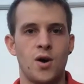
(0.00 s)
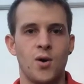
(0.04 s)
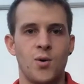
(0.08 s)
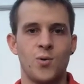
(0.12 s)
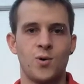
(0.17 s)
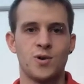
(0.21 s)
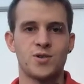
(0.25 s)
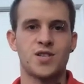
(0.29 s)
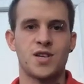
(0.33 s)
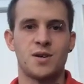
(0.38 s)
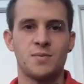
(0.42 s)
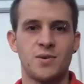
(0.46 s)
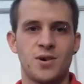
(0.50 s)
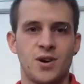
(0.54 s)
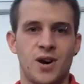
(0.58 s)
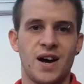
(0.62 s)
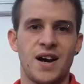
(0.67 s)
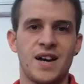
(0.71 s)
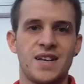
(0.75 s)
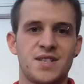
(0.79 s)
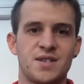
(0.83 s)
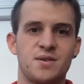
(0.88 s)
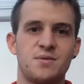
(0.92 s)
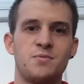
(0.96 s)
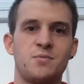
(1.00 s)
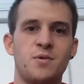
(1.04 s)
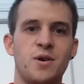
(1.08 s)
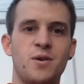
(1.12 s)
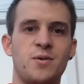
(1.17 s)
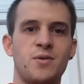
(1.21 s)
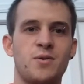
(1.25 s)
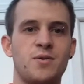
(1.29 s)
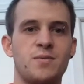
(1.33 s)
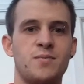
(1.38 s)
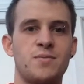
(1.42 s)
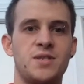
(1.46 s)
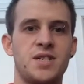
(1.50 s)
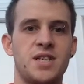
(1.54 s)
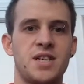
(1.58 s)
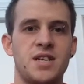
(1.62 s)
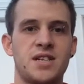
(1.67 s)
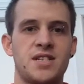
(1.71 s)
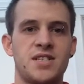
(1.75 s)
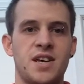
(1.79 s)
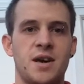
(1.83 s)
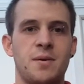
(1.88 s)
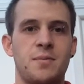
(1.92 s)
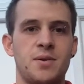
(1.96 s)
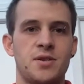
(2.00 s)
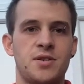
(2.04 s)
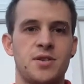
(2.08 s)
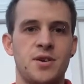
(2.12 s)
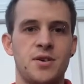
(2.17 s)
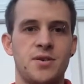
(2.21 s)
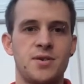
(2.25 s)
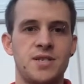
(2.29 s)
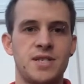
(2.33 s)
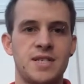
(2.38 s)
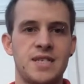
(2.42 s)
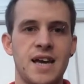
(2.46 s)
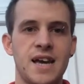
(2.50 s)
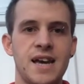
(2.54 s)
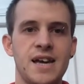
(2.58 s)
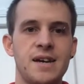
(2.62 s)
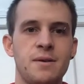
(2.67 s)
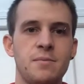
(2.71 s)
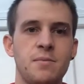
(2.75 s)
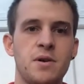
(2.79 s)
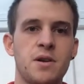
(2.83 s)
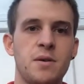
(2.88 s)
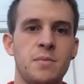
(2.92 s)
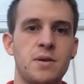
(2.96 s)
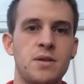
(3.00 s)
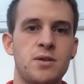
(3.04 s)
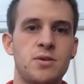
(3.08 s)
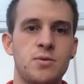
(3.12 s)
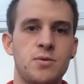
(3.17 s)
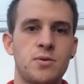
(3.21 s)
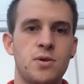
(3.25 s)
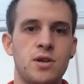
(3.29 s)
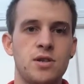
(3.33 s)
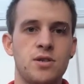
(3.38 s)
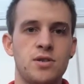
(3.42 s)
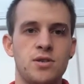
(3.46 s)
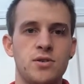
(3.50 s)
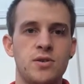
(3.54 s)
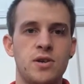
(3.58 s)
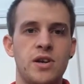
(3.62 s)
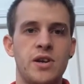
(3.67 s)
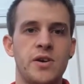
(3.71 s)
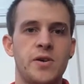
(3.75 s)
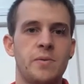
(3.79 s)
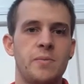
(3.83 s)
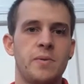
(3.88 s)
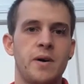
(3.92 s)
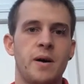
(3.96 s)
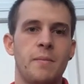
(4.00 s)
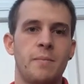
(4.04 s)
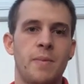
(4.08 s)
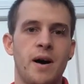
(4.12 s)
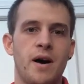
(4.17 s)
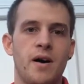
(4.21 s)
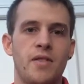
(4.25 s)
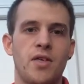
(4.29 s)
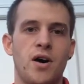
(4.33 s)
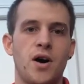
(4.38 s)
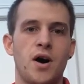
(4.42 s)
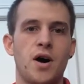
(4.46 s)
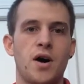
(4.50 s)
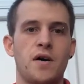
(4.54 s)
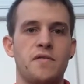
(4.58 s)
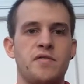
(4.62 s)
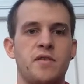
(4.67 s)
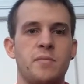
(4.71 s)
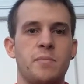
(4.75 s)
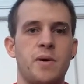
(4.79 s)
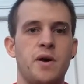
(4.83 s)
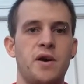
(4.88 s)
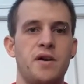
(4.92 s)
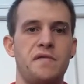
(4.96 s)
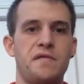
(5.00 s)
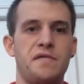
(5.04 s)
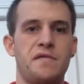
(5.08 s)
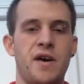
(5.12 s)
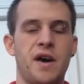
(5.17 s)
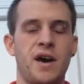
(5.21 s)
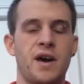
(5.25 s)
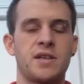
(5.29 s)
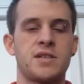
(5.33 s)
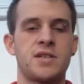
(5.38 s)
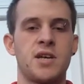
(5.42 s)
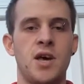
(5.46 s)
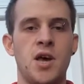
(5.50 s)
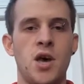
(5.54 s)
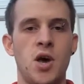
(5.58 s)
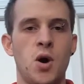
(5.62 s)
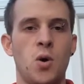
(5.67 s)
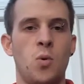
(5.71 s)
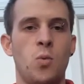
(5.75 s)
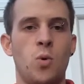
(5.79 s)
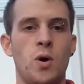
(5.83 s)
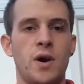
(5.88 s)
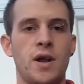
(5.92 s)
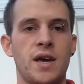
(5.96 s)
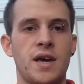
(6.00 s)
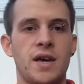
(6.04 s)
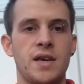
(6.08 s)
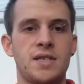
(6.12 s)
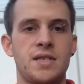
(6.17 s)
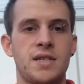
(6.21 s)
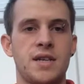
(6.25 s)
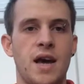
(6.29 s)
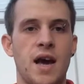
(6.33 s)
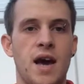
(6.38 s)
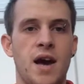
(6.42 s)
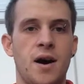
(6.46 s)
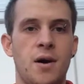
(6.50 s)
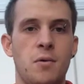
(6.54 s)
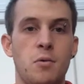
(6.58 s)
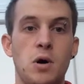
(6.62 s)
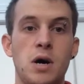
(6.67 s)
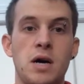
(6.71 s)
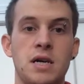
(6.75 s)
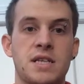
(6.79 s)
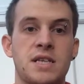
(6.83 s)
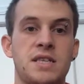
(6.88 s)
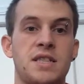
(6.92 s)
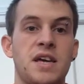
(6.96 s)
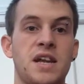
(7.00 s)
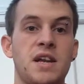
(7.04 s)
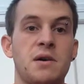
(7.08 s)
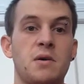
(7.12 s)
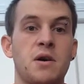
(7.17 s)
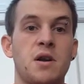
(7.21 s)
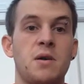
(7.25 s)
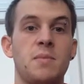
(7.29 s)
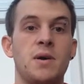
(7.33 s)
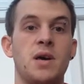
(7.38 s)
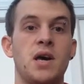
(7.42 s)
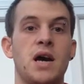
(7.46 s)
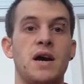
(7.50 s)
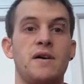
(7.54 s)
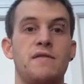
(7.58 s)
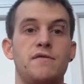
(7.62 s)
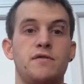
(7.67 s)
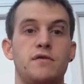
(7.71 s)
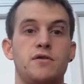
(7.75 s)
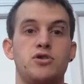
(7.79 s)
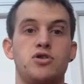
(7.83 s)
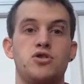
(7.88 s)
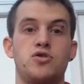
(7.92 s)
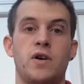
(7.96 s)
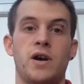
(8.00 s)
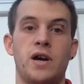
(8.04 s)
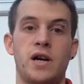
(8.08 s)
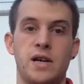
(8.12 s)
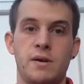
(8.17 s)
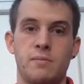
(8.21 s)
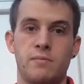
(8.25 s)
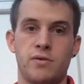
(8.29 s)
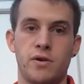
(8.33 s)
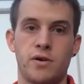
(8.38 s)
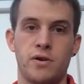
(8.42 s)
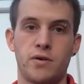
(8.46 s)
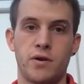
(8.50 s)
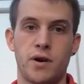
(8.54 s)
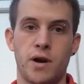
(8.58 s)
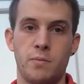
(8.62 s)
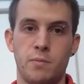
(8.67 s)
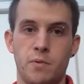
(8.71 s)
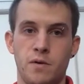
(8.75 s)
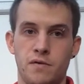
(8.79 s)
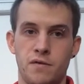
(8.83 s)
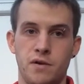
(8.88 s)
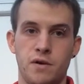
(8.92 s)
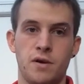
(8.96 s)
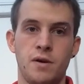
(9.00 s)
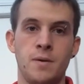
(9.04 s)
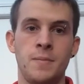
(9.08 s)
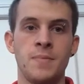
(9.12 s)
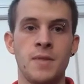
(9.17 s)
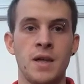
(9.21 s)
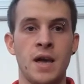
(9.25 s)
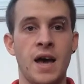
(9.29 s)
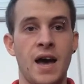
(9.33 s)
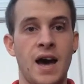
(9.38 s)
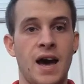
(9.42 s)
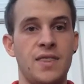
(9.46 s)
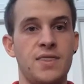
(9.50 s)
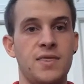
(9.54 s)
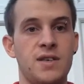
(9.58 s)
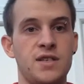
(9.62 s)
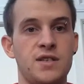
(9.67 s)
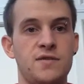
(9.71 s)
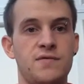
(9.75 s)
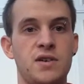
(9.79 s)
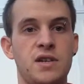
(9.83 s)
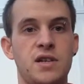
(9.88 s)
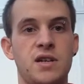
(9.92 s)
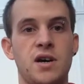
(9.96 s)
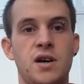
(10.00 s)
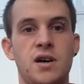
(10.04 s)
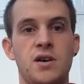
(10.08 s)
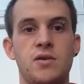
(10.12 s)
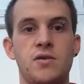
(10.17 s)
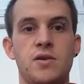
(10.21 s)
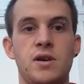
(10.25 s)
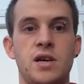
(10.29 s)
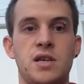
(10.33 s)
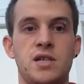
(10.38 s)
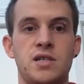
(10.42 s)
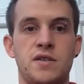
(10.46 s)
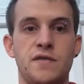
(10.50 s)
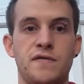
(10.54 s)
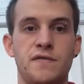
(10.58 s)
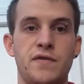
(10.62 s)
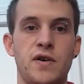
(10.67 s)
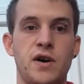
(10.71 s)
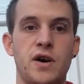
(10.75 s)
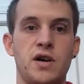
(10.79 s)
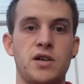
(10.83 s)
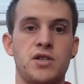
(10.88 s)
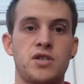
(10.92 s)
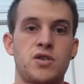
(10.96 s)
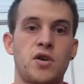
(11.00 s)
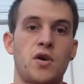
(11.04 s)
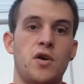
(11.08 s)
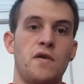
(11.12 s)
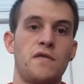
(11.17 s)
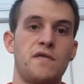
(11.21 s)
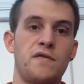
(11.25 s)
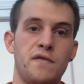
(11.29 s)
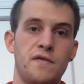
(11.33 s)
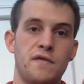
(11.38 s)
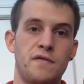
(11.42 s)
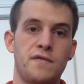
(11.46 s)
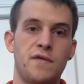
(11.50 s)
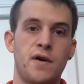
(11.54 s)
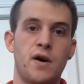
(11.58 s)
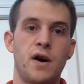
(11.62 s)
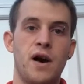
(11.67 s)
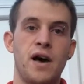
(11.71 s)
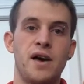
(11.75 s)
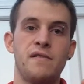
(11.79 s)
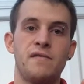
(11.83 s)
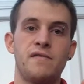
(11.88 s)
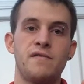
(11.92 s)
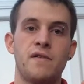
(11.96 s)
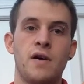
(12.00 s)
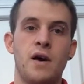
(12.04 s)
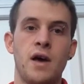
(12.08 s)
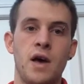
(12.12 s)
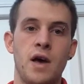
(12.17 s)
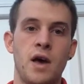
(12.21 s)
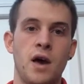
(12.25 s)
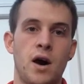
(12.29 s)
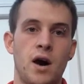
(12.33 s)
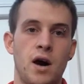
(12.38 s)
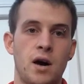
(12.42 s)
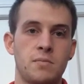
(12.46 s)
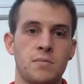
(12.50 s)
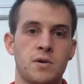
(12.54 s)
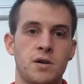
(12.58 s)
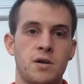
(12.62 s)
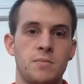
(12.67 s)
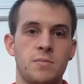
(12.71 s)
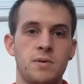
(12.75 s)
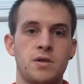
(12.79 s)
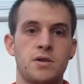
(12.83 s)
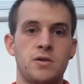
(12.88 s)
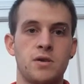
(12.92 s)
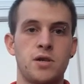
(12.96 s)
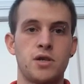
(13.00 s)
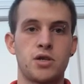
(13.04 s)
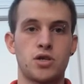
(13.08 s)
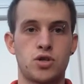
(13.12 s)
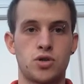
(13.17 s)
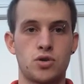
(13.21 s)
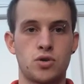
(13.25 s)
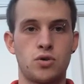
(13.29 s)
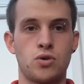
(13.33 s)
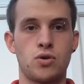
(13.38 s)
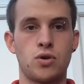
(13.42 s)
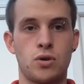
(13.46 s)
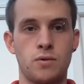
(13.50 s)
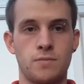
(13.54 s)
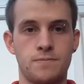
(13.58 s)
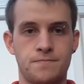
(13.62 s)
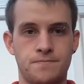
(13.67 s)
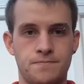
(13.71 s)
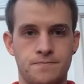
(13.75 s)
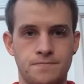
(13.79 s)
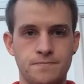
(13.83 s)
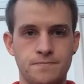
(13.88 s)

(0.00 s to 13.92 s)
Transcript: What's up guys, and welcome to this episode. Today I'm going to be talking to you a little bit about the afterburn effect, what it is and how it works, and then I'm going to be going through a training program with you. And this video is the first of five. I'm going to be doing a short